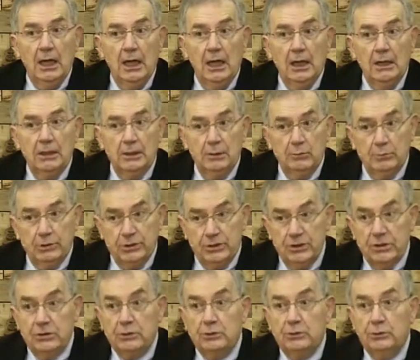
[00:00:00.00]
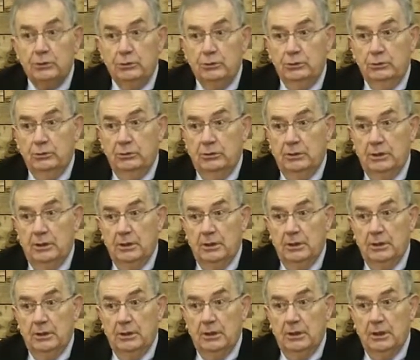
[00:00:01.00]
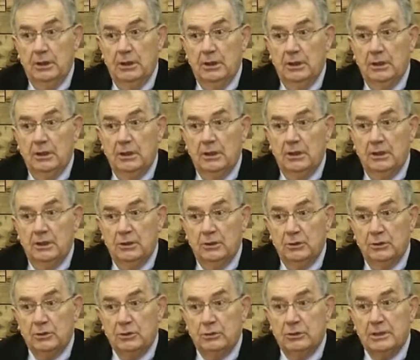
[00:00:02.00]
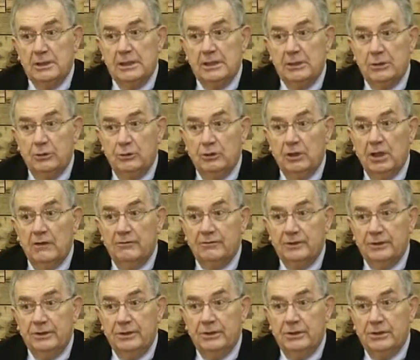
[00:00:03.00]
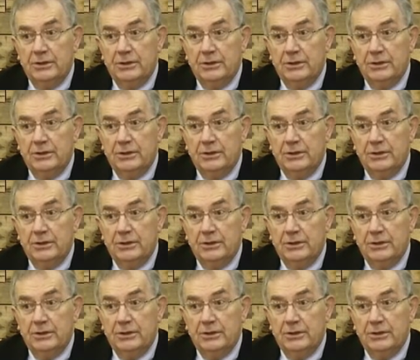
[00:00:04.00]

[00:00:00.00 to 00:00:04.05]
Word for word: And number two, not only a new covenant,